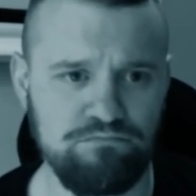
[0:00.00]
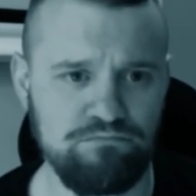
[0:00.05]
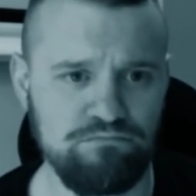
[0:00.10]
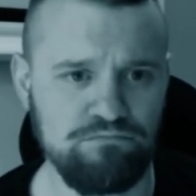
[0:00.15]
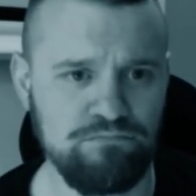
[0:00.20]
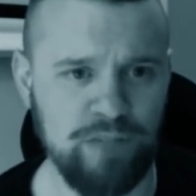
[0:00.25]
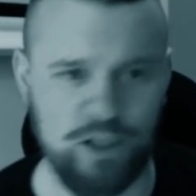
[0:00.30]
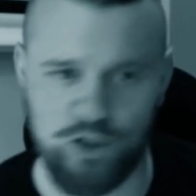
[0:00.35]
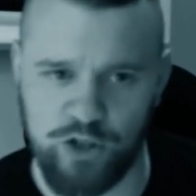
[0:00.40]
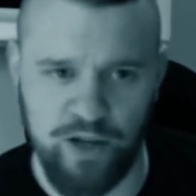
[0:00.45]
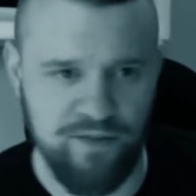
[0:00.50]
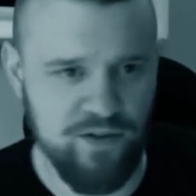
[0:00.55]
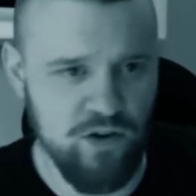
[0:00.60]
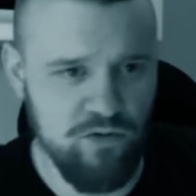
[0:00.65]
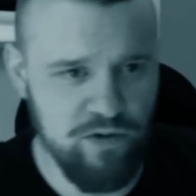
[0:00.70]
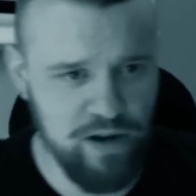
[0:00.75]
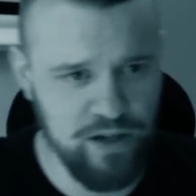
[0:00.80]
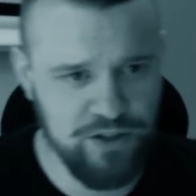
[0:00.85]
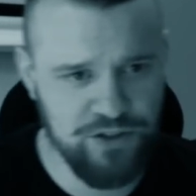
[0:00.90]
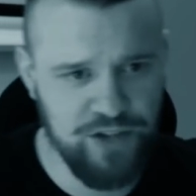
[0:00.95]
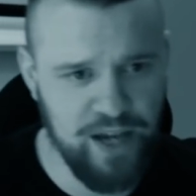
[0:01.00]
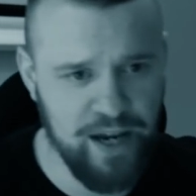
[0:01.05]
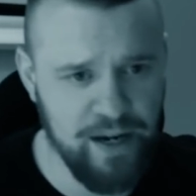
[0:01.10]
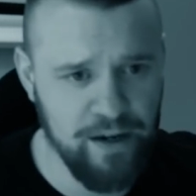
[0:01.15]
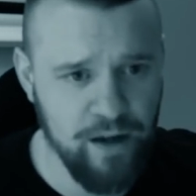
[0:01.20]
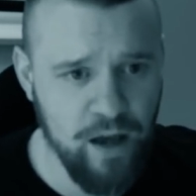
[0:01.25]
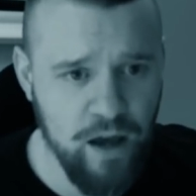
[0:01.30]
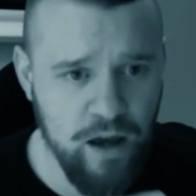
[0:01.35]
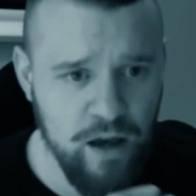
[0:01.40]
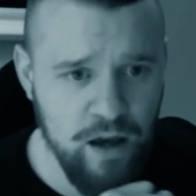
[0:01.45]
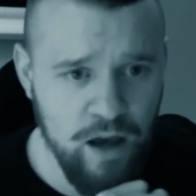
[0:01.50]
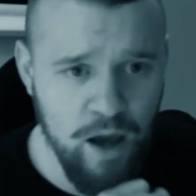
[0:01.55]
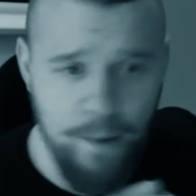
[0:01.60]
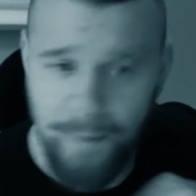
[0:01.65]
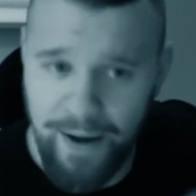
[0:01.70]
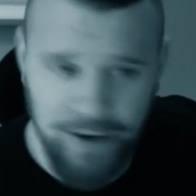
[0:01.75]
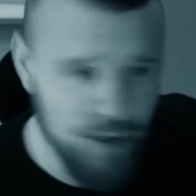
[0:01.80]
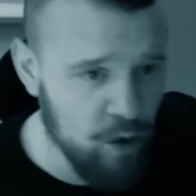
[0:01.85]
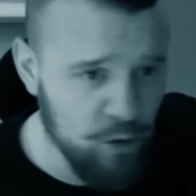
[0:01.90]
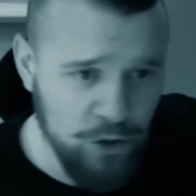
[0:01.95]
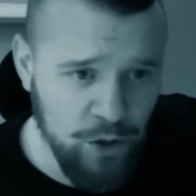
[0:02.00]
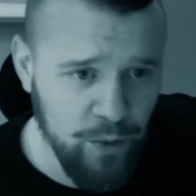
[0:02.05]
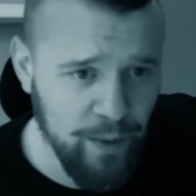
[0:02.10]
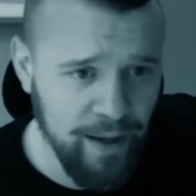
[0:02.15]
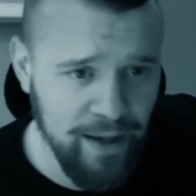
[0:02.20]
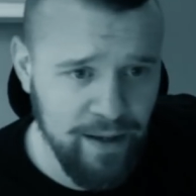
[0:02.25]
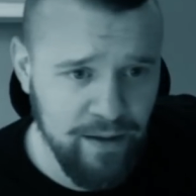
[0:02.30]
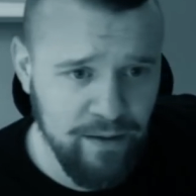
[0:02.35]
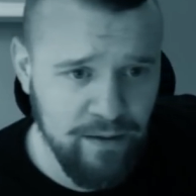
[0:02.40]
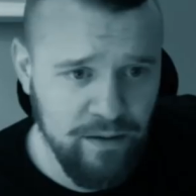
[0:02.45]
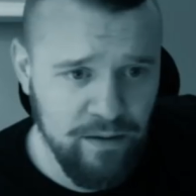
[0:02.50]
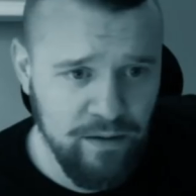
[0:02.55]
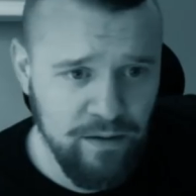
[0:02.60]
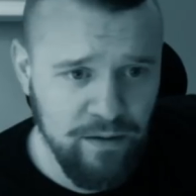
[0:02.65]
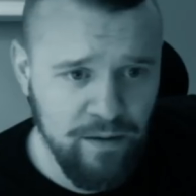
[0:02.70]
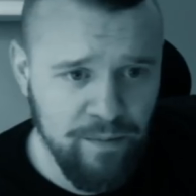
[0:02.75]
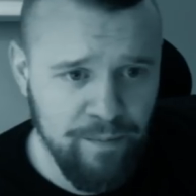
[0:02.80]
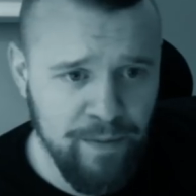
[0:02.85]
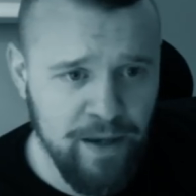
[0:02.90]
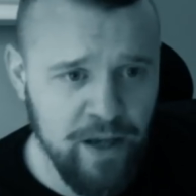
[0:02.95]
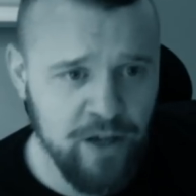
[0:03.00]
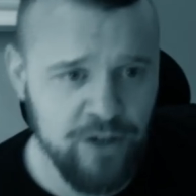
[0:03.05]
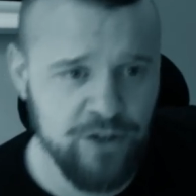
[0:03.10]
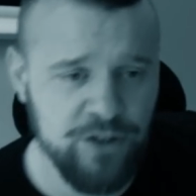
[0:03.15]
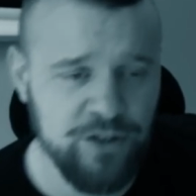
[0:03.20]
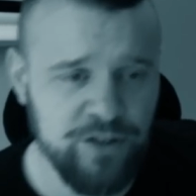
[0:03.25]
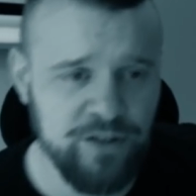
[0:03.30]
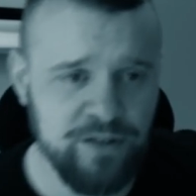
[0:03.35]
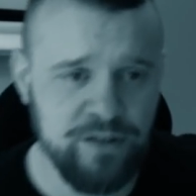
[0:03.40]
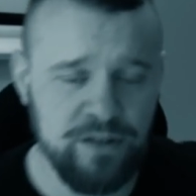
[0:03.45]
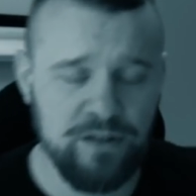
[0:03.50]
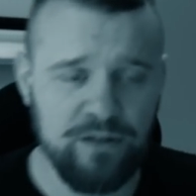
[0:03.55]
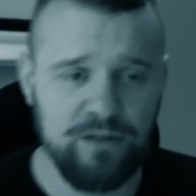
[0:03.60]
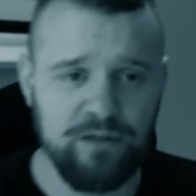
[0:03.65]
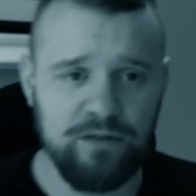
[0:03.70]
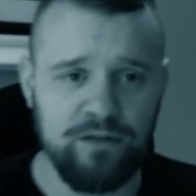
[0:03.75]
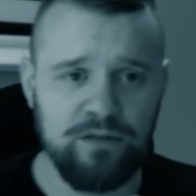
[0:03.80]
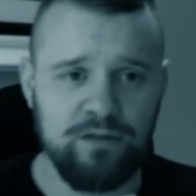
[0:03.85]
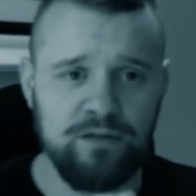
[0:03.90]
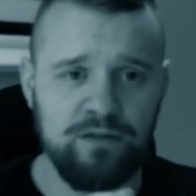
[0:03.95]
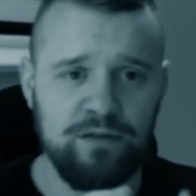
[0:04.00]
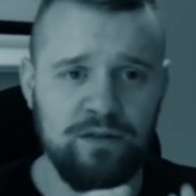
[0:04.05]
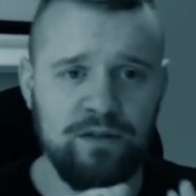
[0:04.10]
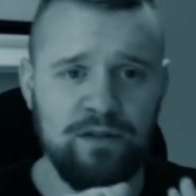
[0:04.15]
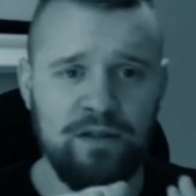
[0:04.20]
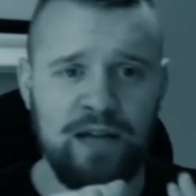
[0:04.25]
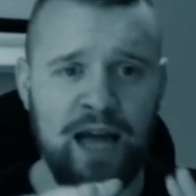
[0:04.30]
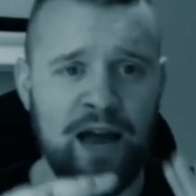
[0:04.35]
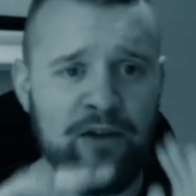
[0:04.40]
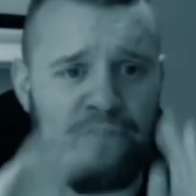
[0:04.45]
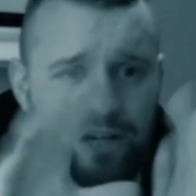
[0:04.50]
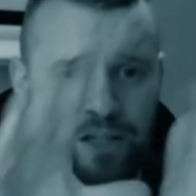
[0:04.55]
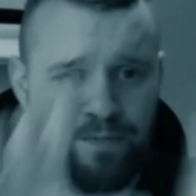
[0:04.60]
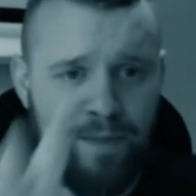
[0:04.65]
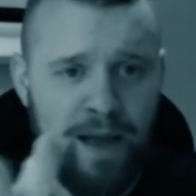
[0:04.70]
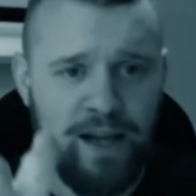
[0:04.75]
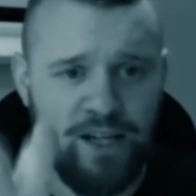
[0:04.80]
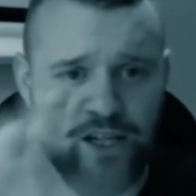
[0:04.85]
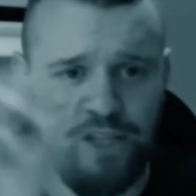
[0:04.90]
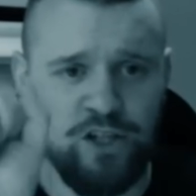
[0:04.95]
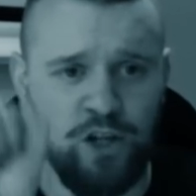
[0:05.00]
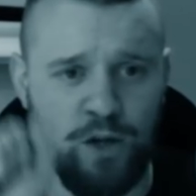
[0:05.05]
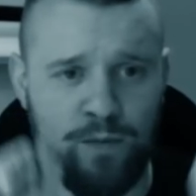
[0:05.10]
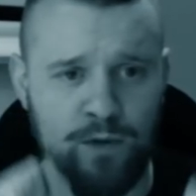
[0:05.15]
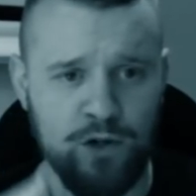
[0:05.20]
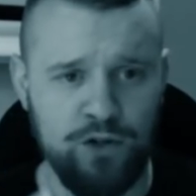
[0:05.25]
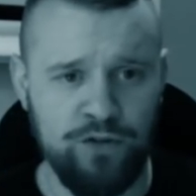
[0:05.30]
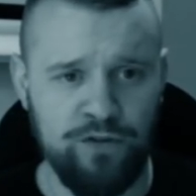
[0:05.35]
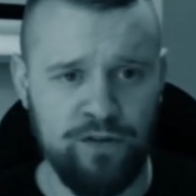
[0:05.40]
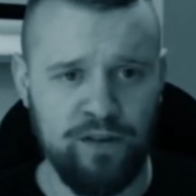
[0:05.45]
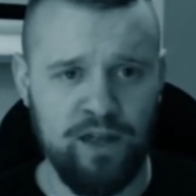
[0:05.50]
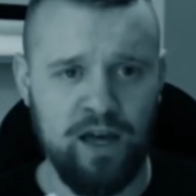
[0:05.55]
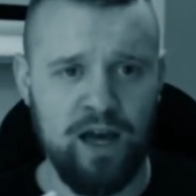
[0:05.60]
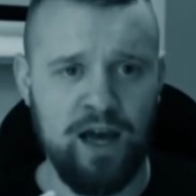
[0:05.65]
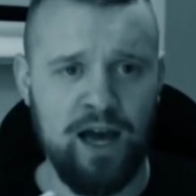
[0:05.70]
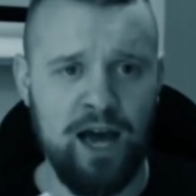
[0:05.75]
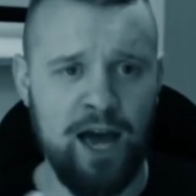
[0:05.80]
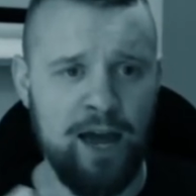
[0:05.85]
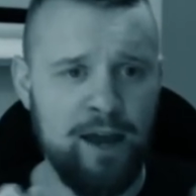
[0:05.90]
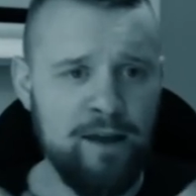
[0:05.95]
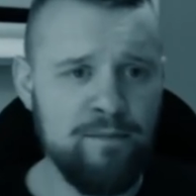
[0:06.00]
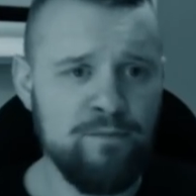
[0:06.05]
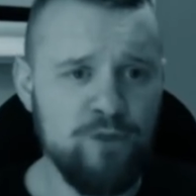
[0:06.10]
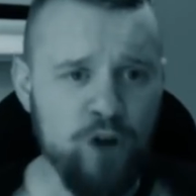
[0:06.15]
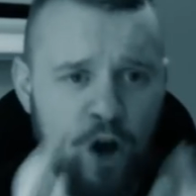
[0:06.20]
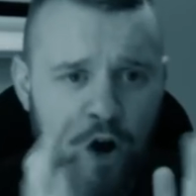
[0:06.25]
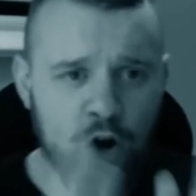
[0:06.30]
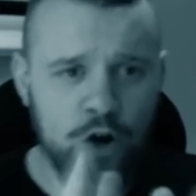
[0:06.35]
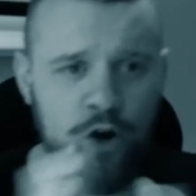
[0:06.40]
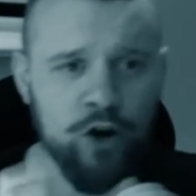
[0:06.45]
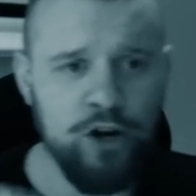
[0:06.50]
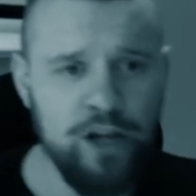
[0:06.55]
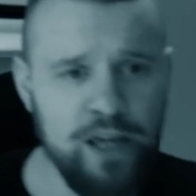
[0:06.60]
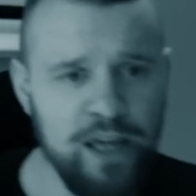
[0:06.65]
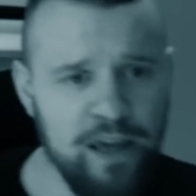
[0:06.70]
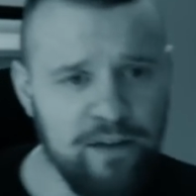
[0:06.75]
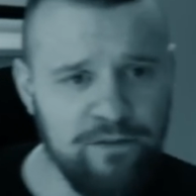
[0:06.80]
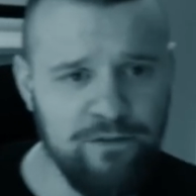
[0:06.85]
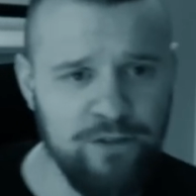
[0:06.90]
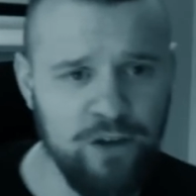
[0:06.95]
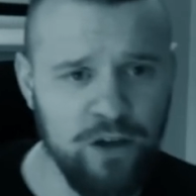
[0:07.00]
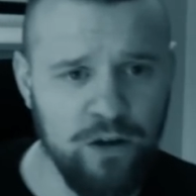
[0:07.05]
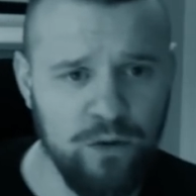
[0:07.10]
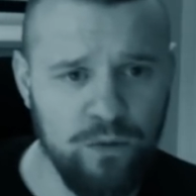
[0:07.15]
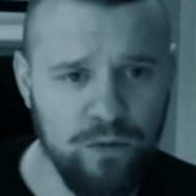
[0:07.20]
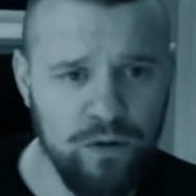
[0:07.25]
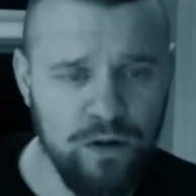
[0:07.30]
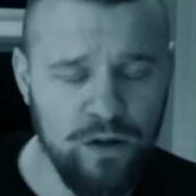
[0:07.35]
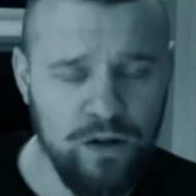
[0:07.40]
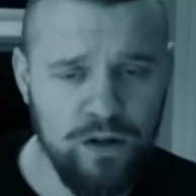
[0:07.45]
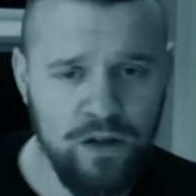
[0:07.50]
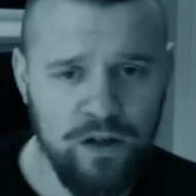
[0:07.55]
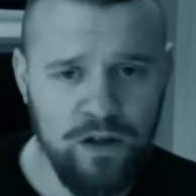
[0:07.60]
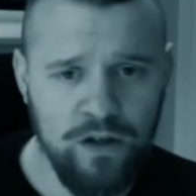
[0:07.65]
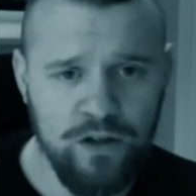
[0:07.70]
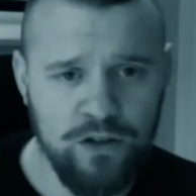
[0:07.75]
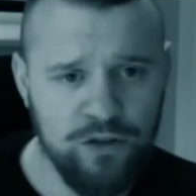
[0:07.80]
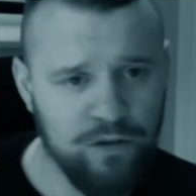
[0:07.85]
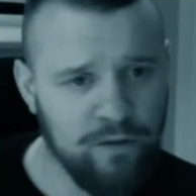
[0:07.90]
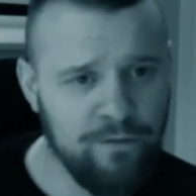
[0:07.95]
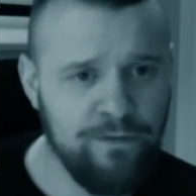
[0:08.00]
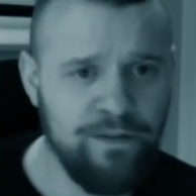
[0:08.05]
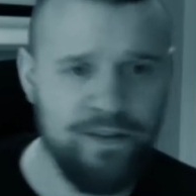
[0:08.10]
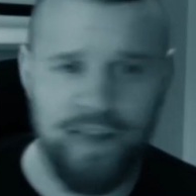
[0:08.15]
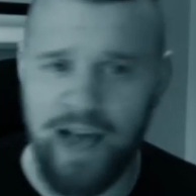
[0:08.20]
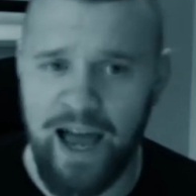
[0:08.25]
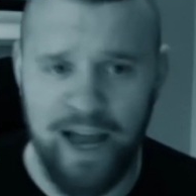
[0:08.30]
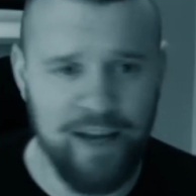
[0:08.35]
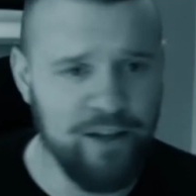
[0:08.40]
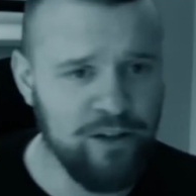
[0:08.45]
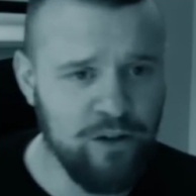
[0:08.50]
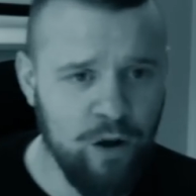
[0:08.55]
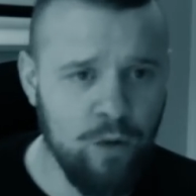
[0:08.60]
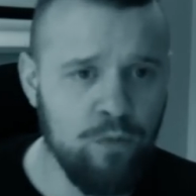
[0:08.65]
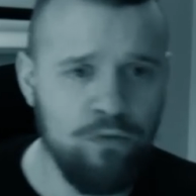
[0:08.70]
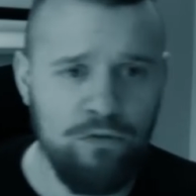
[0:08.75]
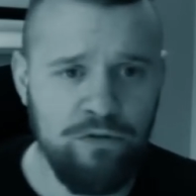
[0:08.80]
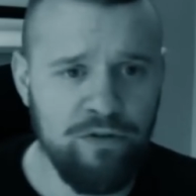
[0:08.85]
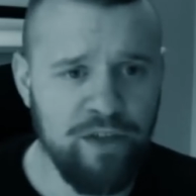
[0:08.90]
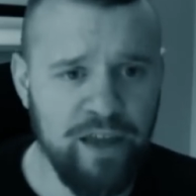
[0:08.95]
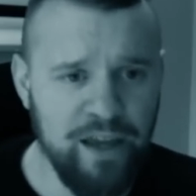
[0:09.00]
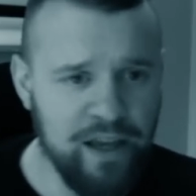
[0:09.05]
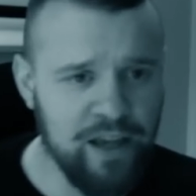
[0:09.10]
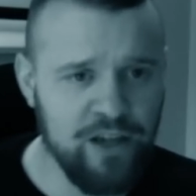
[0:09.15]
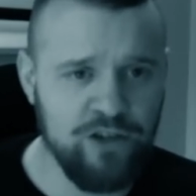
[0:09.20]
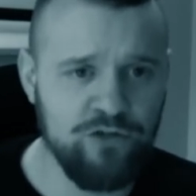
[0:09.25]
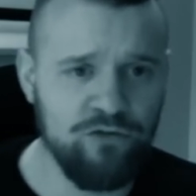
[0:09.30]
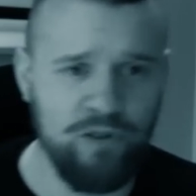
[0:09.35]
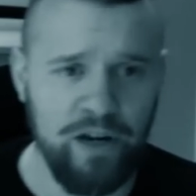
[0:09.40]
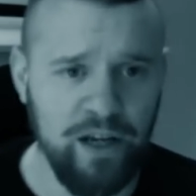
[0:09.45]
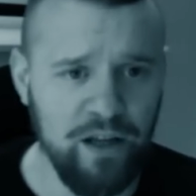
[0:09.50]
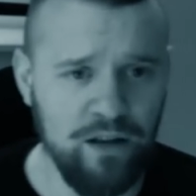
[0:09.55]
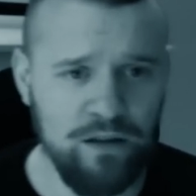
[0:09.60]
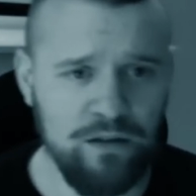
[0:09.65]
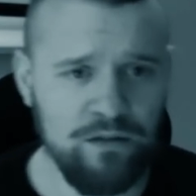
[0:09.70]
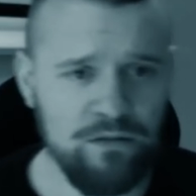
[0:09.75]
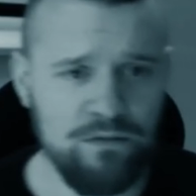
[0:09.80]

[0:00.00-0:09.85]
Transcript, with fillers: That's not even a real saying. I don't do it, because I respect you too much for that. I am not going to give you something that I don't think is real.